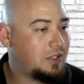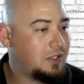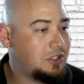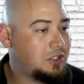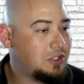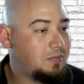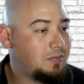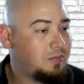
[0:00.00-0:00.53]

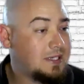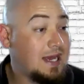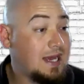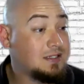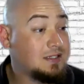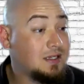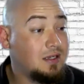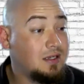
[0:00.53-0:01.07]
Bishop is
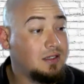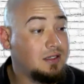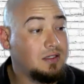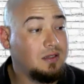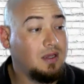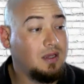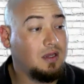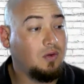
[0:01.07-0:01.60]
asking, is
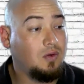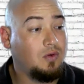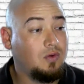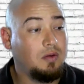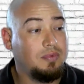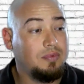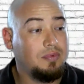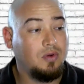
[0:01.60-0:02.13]
the
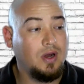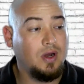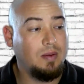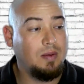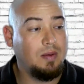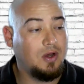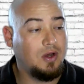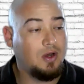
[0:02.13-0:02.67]
coding
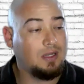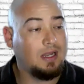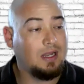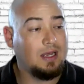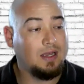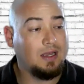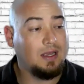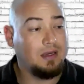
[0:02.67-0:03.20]
program
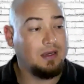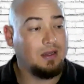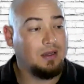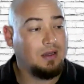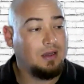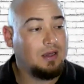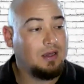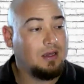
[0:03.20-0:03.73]
online?
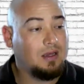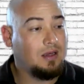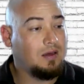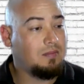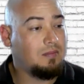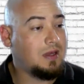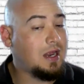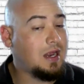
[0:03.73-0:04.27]

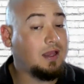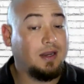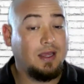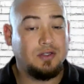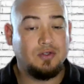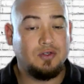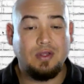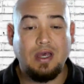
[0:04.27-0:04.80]
And I can
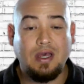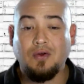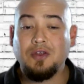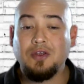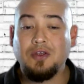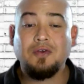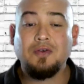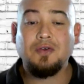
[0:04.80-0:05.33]
answer that, or
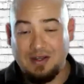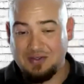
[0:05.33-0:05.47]
you can.